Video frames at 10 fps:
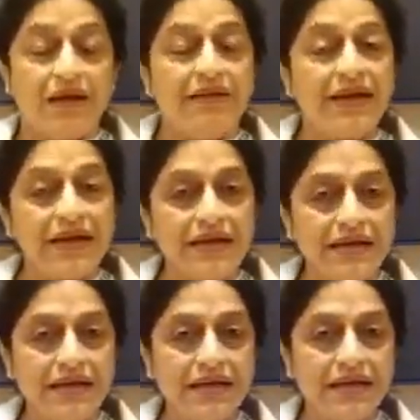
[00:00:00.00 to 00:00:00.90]

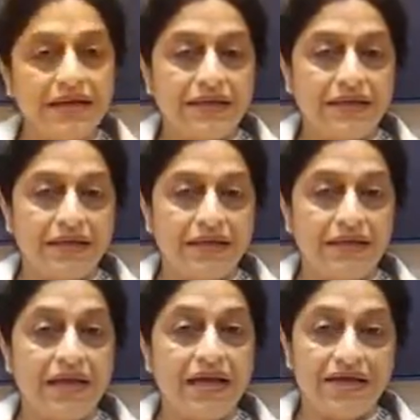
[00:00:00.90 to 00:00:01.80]
Regarding
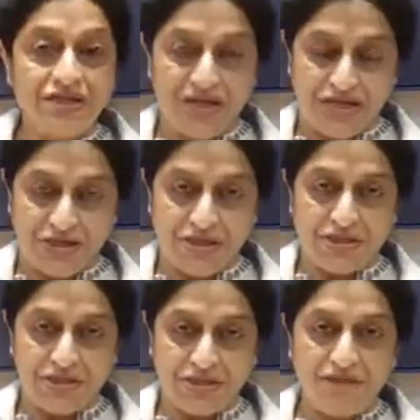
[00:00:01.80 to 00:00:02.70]
the injections,